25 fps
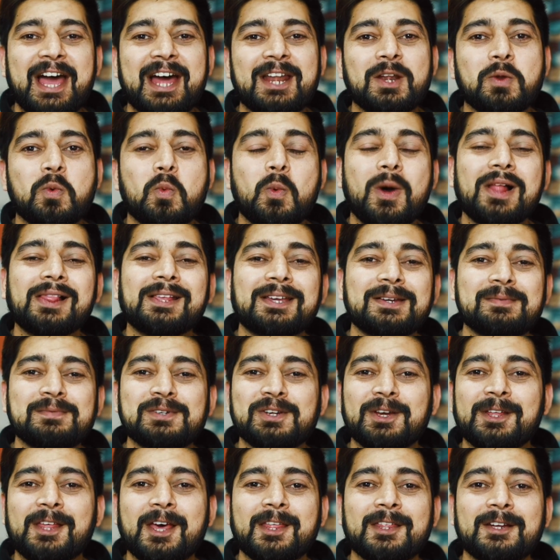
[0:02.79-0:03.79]
and welcome
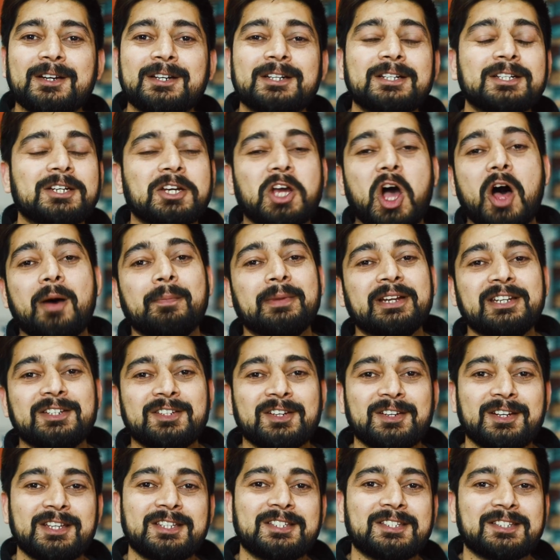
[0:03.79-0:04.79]
to another
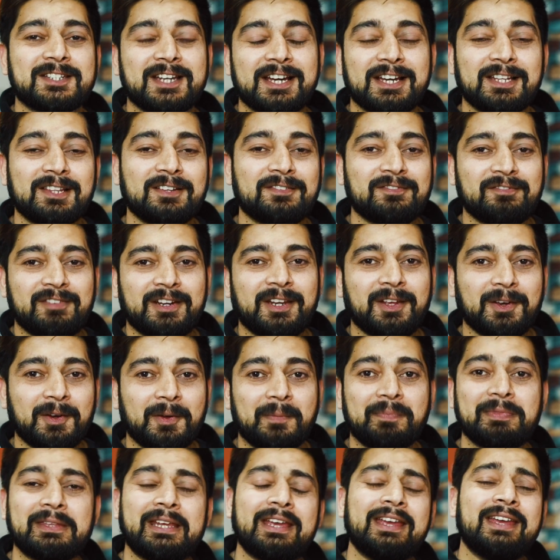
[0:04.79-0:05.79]
commentary style of video.